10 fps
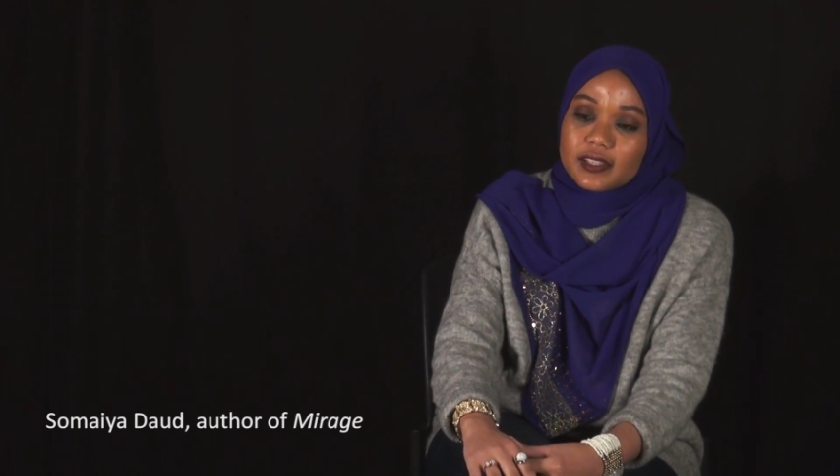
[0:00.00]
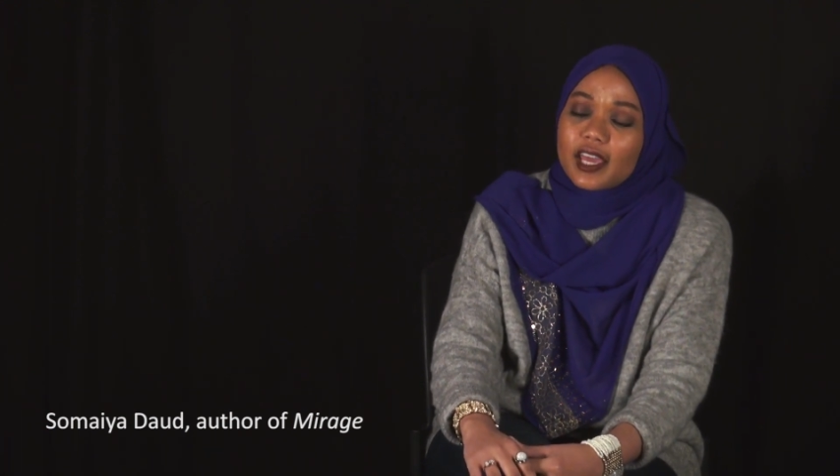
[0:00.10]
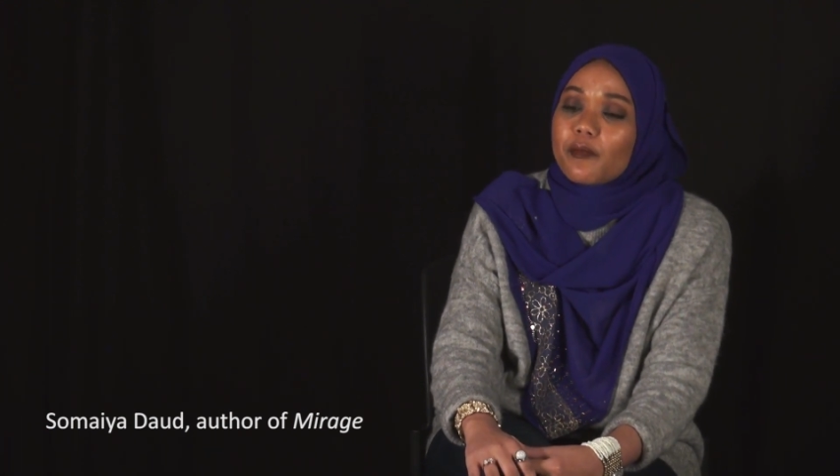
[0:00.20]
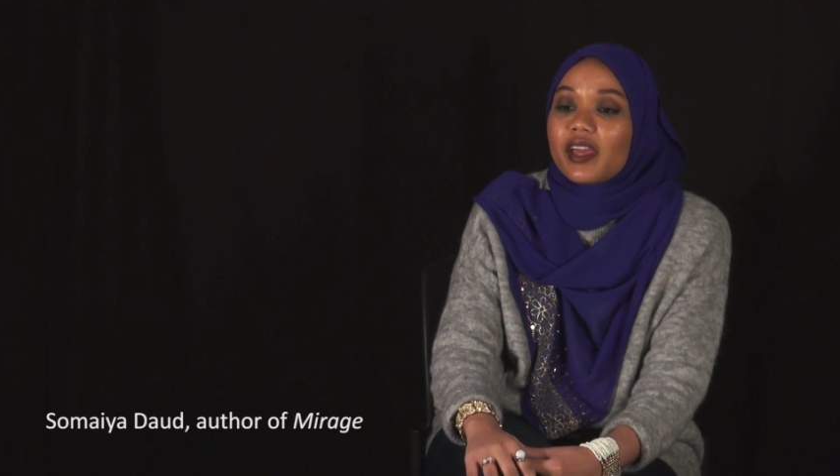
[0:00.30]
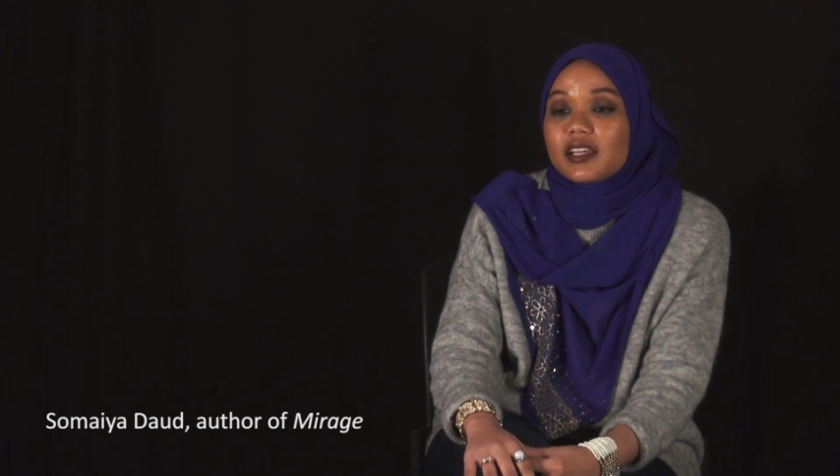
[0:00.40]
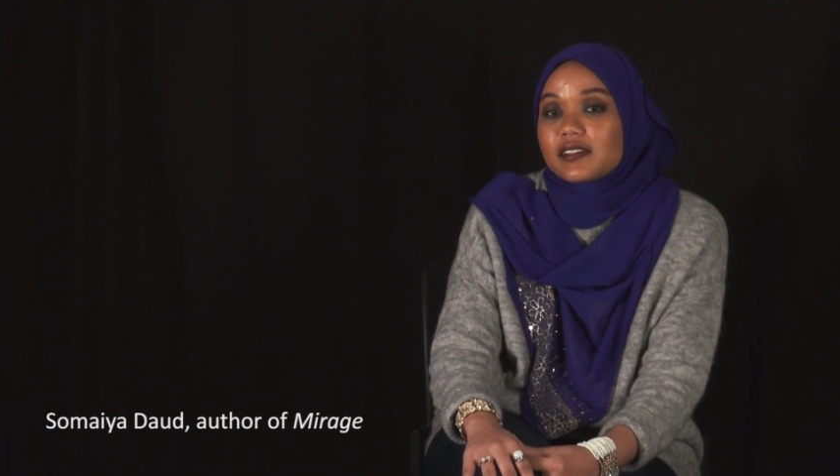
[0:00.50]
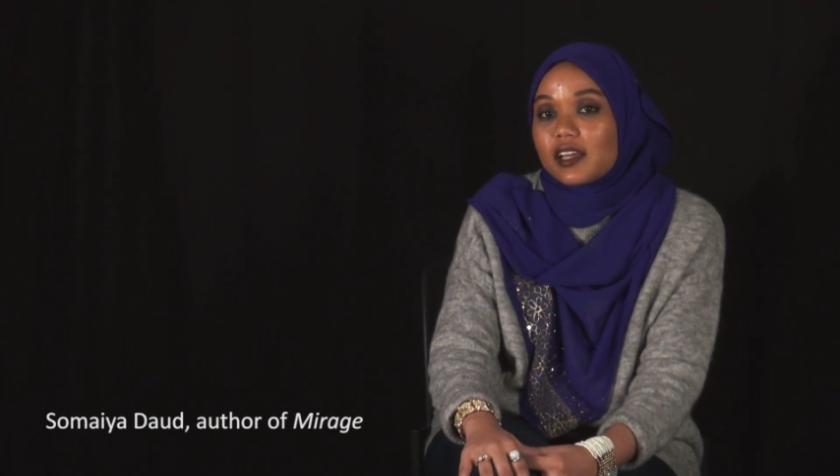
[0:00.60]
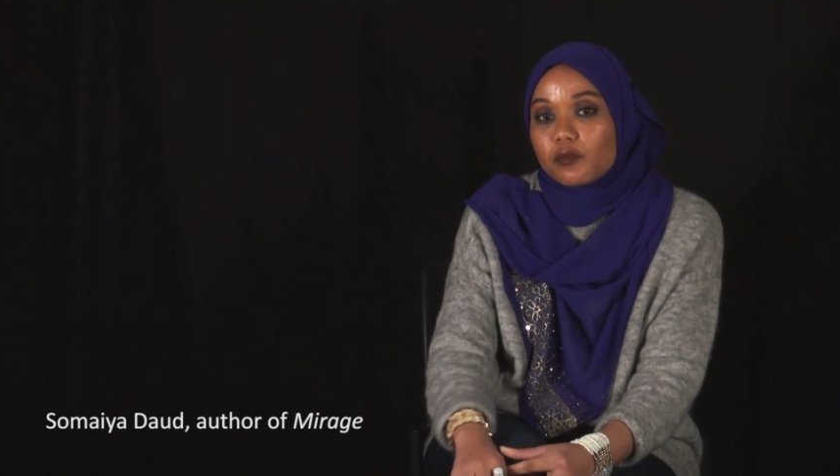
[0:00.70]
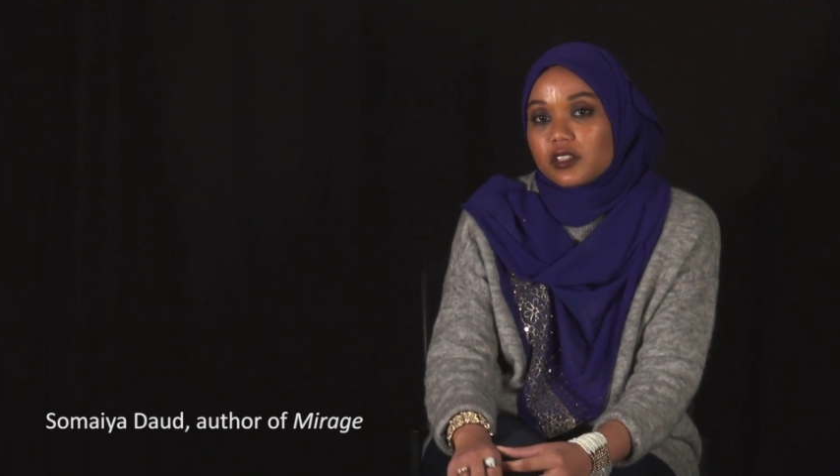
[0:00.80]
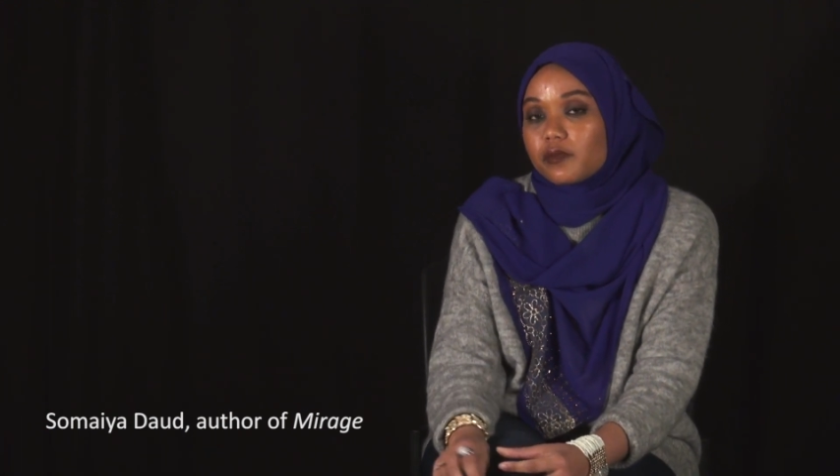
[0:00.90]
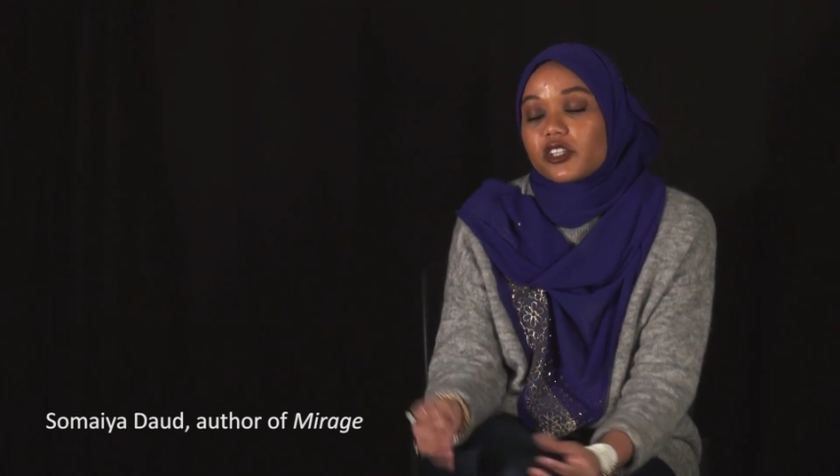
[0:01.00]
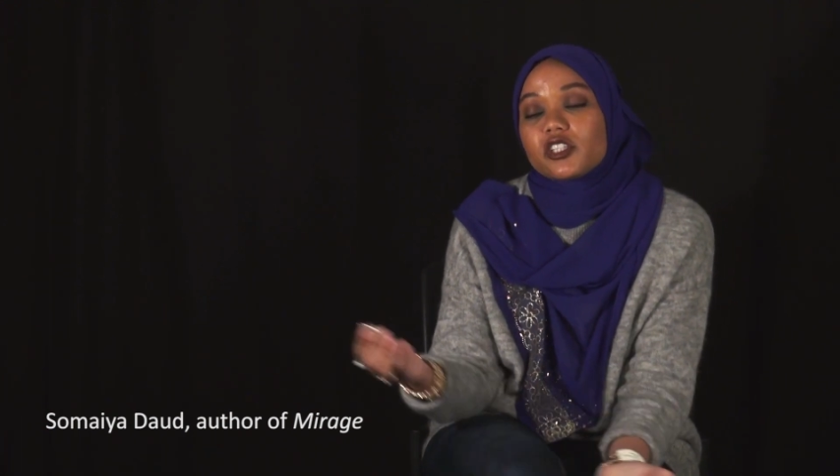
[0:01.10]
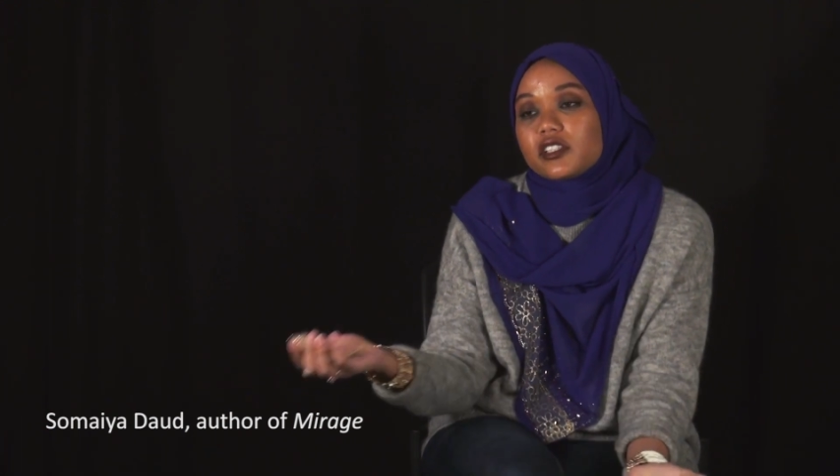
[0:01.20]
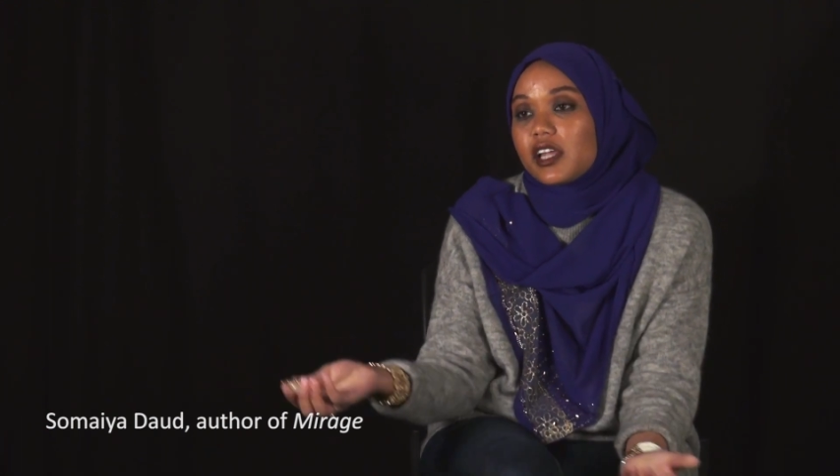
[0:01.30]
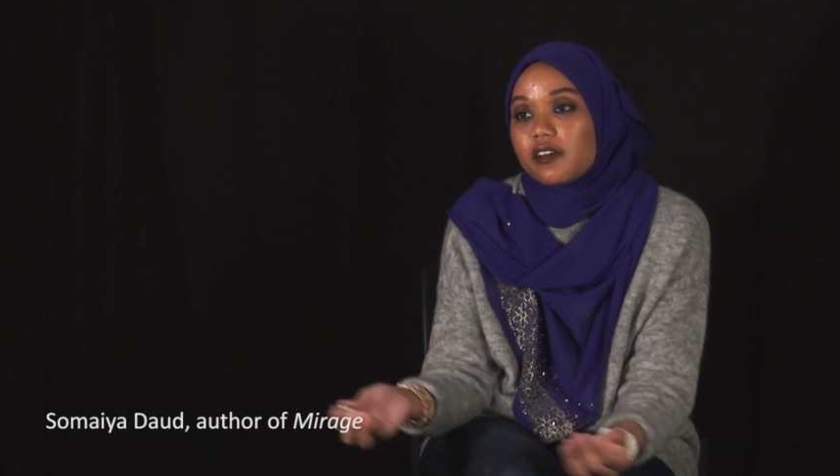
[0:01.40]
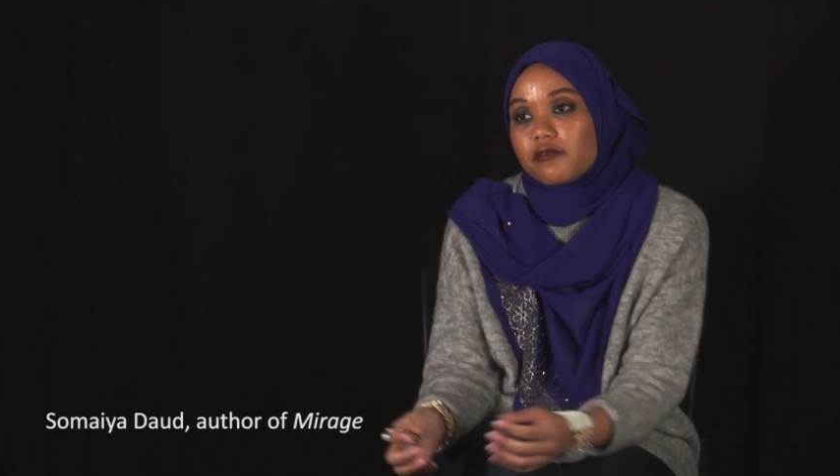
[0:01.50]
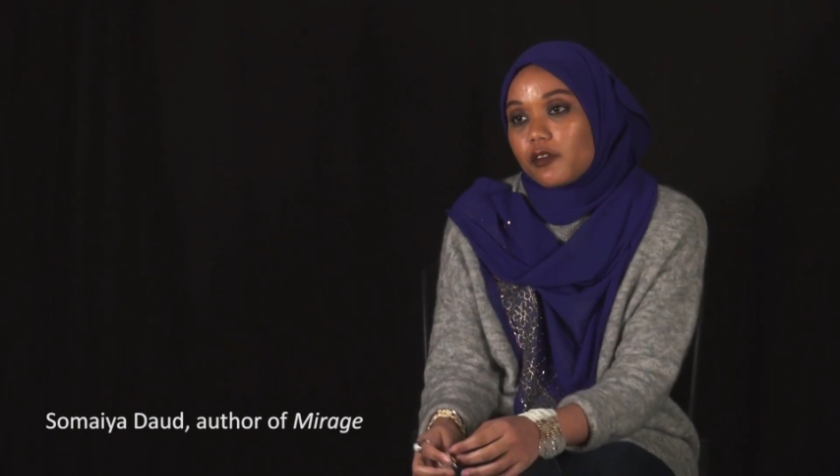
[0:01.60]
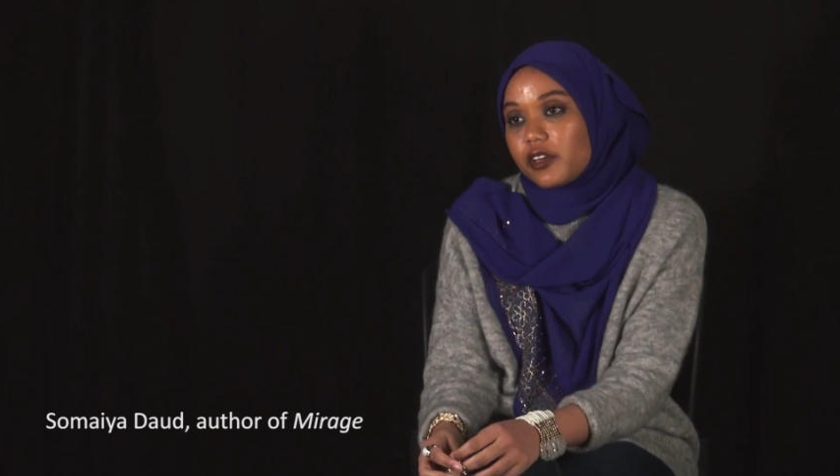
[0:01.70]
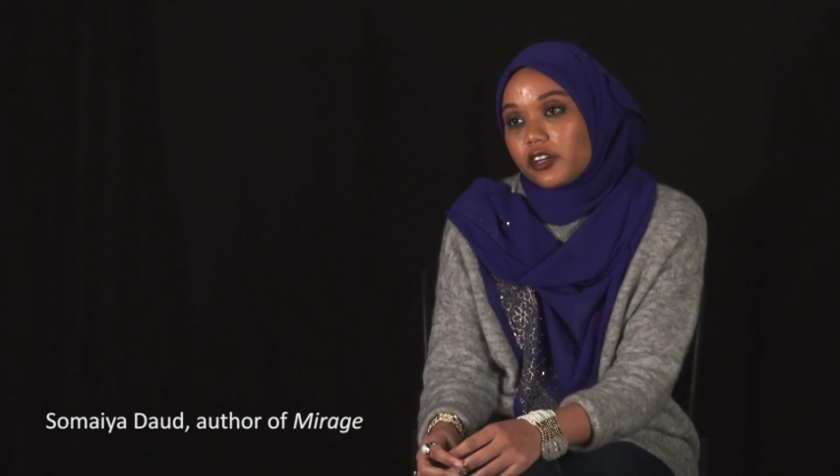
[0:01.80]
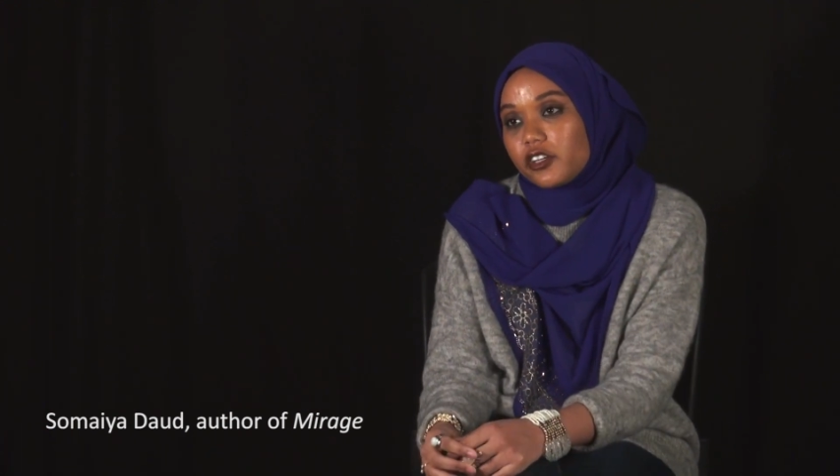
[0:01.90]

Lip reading: like Amani is not a Muslim because she's not from here,